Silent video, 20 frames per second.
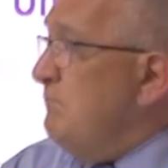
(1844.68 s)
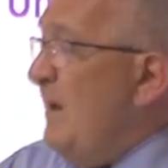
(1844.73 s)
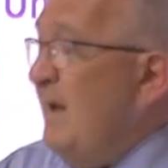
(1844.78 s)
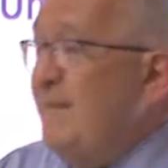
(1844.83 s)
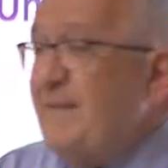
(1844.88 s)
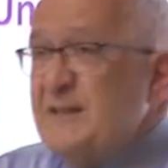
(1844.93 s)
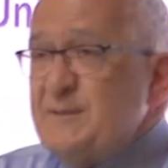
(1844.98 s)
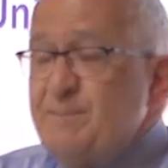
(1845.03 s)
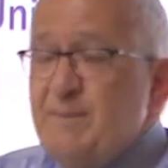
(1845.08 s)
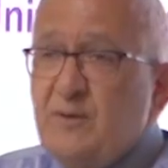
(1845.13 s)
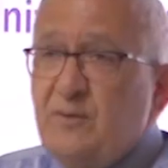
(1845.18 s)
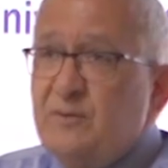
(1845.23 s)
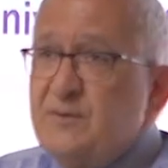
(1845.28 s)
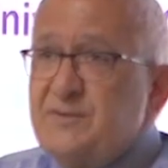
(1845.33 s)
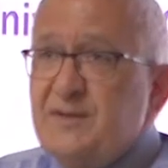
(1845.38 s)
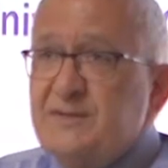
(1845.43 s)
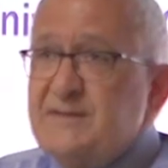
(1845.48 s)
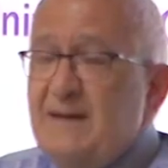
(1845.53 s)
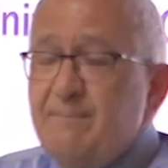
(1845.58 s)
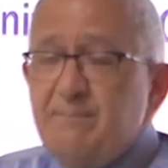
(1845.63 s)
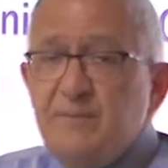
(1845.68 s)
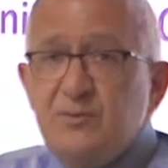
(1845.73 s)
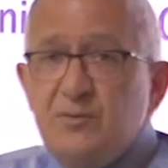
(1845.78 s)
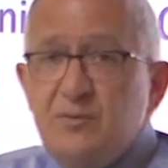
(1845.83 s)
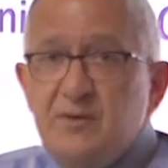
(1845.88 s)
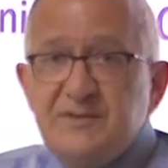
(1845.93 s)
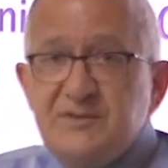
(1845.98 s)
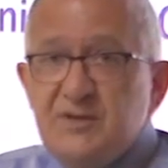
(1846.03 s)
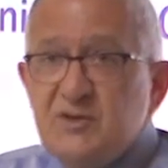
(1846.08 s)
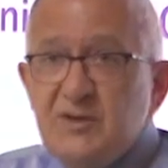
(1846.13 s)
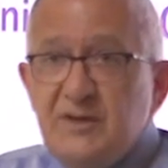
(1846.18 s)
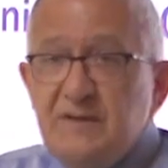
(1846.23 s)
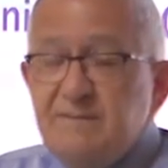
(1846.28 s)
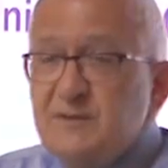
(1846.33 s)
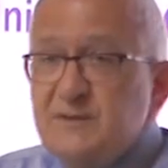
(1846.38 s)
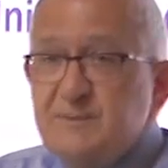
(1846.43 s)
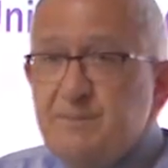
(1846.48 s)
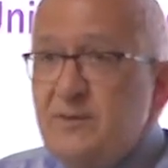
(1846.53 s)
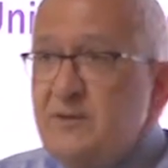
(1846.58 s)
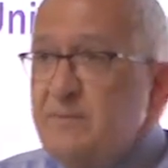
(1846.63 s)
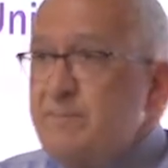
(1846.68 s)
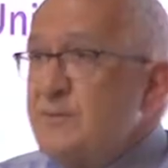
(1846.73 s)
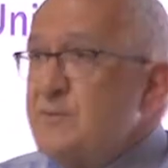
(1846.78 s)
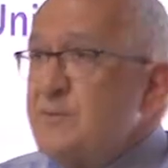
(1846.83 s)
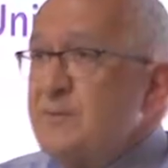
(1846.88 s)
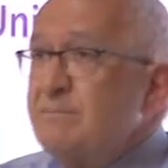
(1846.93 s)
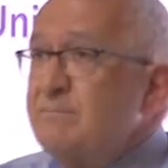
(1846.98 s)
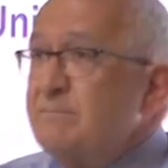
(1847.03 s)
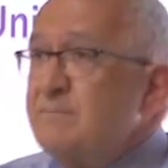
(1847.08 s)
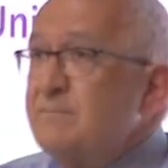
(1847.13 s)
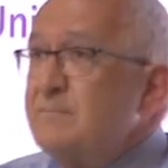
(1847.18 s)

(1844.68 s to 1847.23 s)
and that's because the Tatmadaw has achieved its purpose.